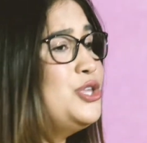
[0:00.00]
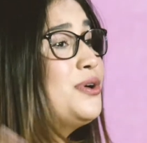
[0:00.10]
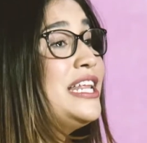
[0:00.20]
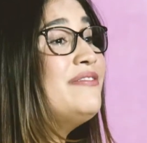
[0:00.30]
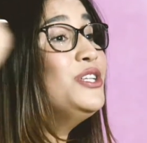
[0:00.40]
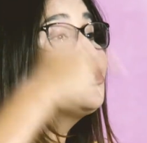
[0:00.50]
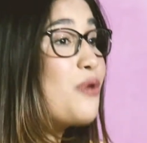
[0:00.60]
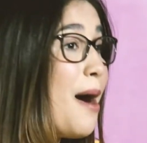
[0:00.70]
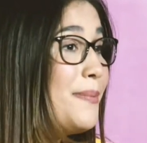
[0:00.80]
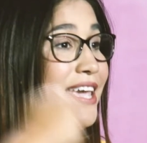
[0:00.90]
You can even
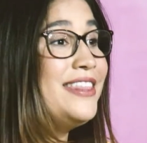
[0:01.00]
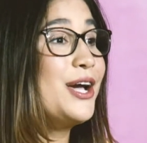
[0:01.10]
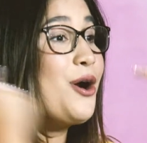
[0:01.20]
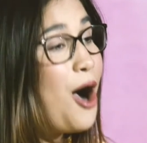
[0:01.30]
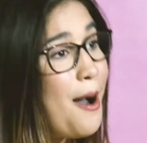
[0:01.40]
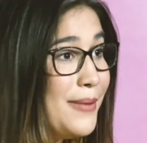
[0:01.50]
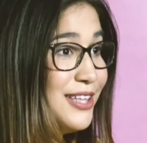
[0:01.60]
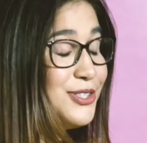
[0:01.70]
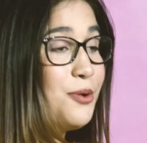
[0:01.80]
drop it in the comments so